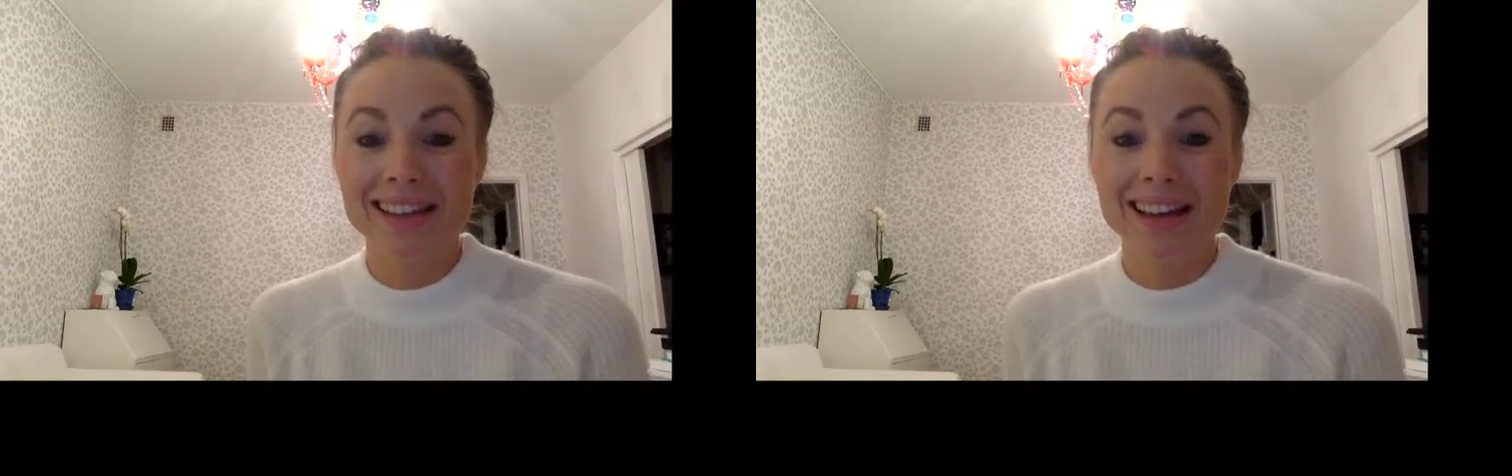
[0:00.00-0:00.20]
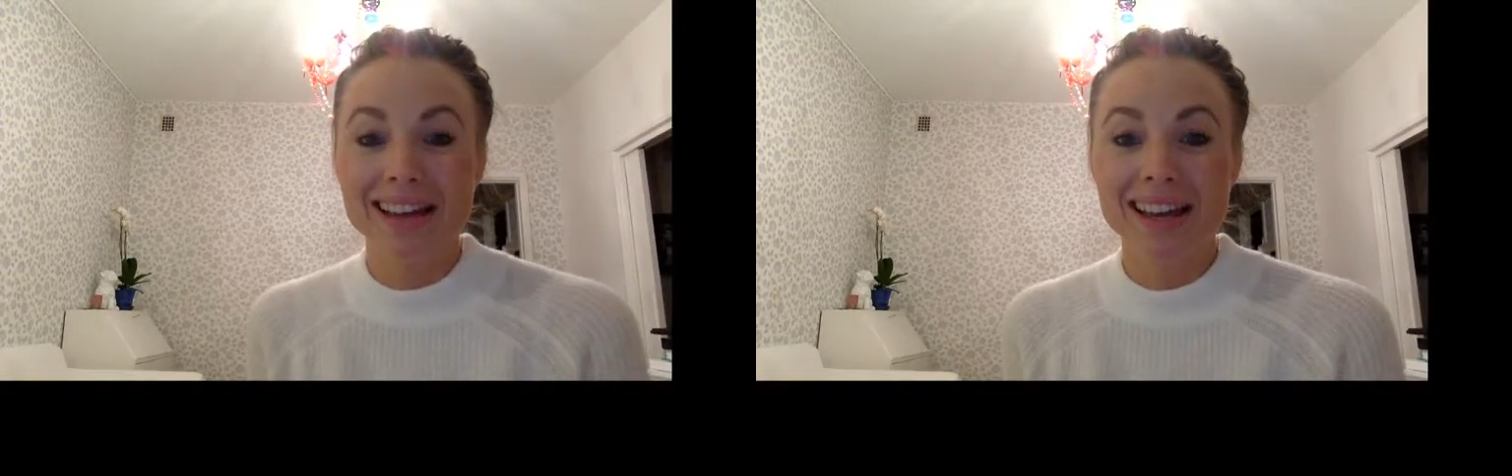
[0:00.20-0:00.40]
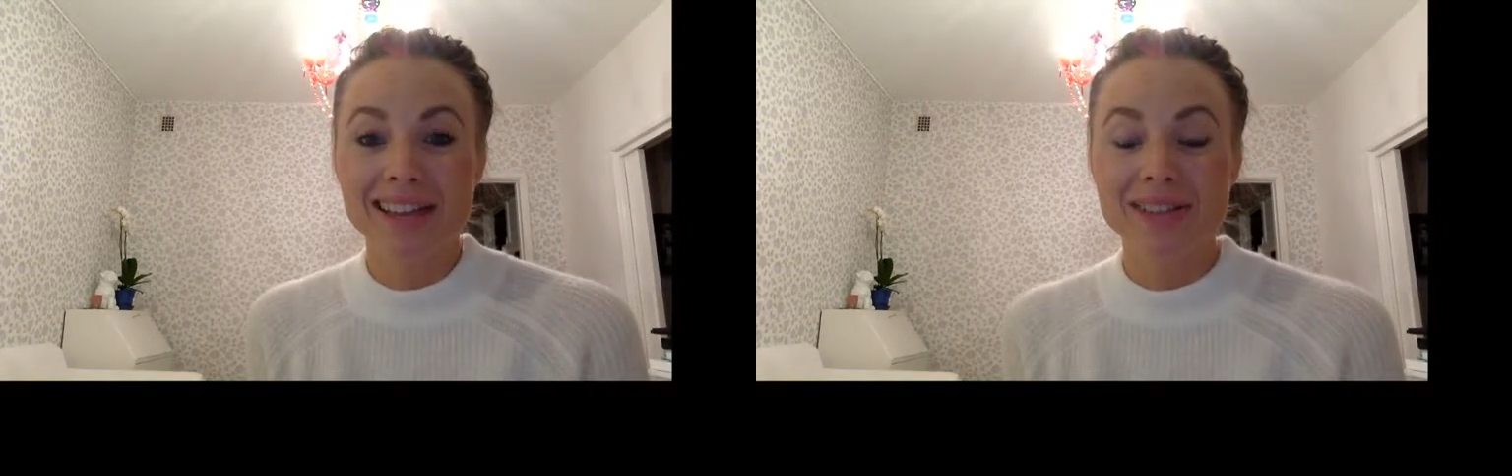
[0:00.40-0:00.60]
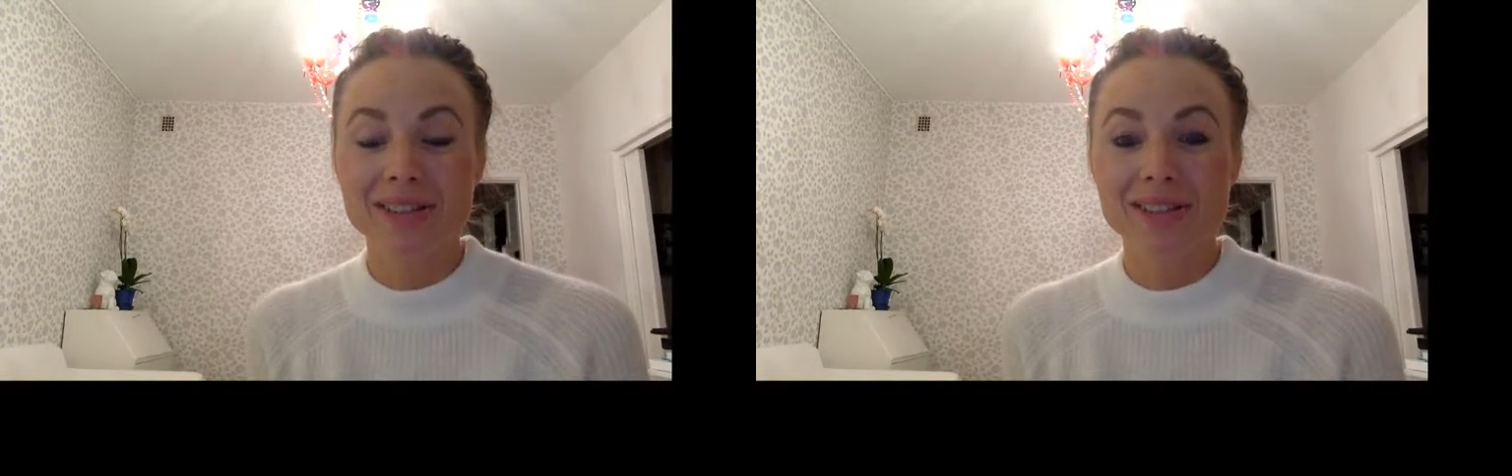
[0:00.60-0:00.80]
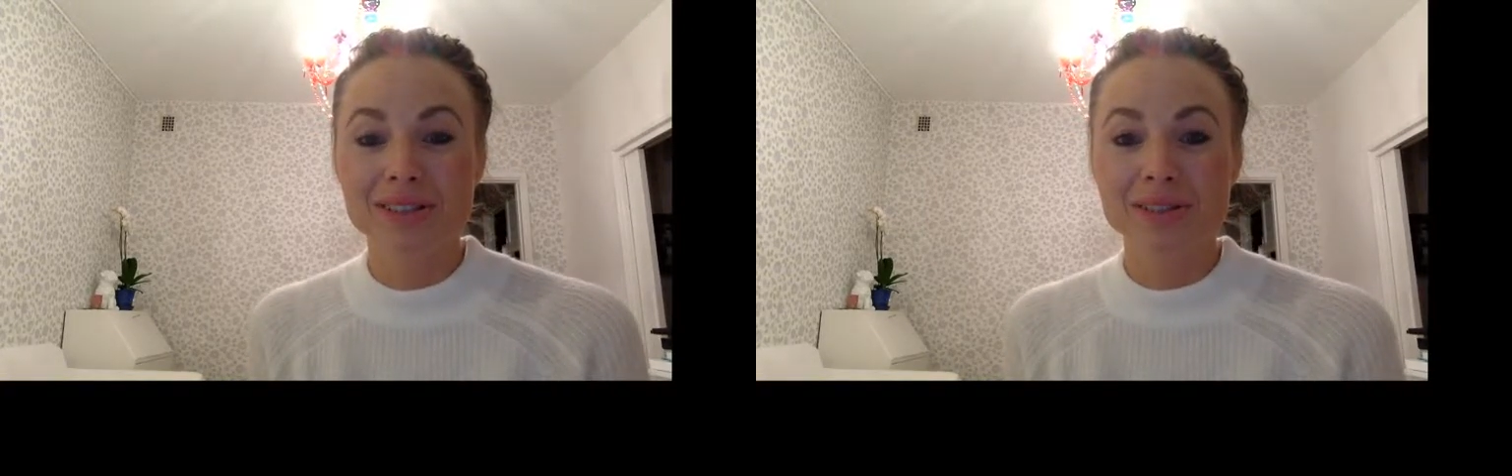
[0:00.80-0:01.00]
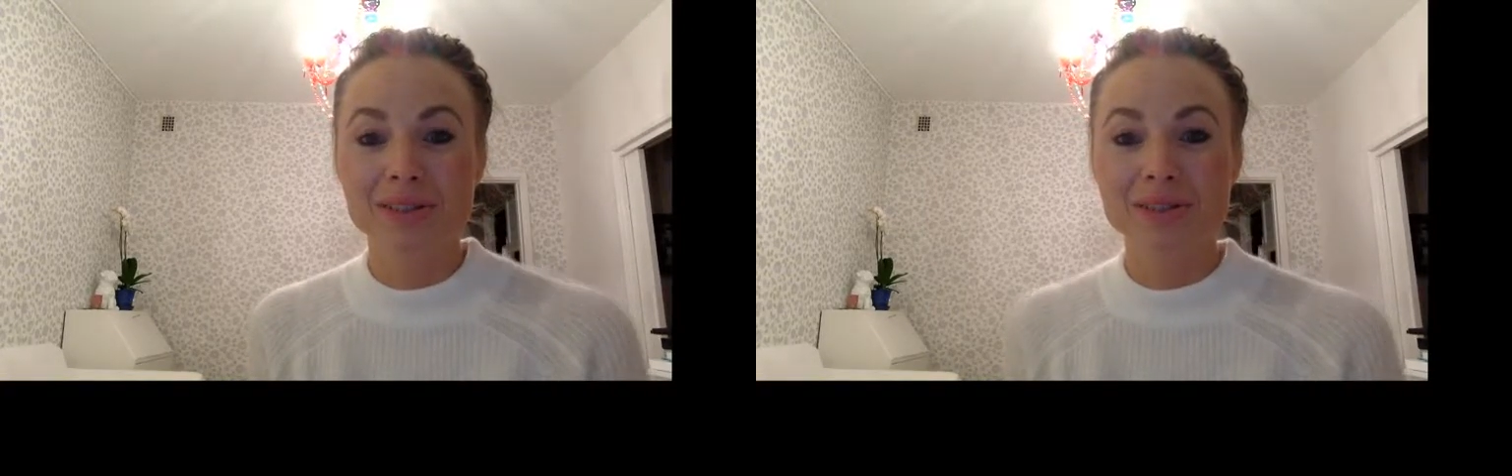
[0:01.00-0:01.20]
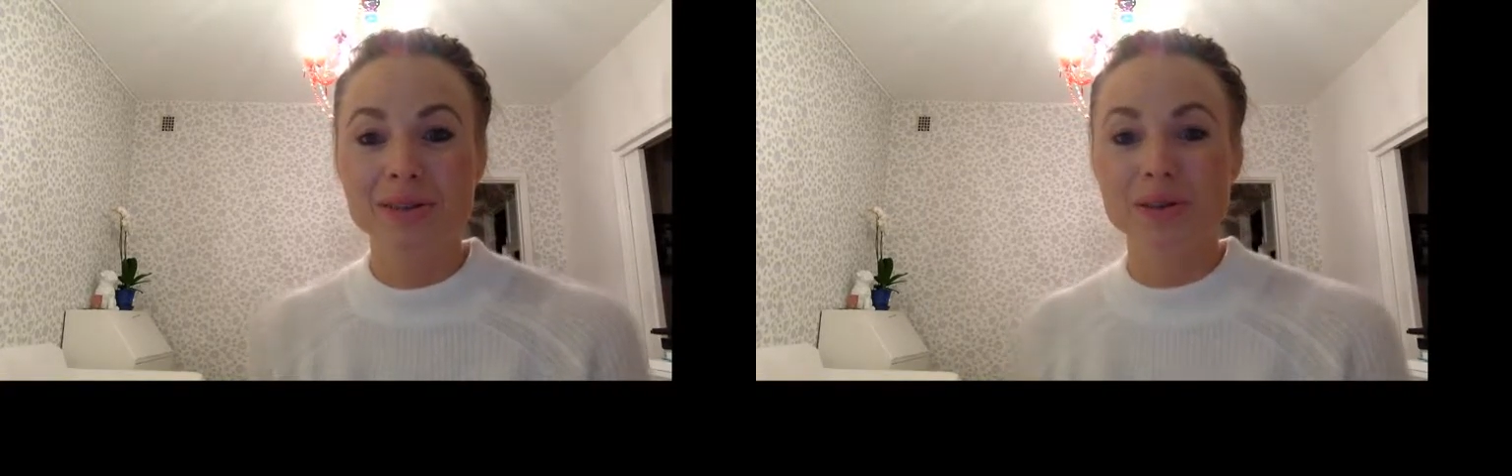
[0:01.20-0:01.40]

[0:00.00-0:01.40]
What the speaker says: I had to do to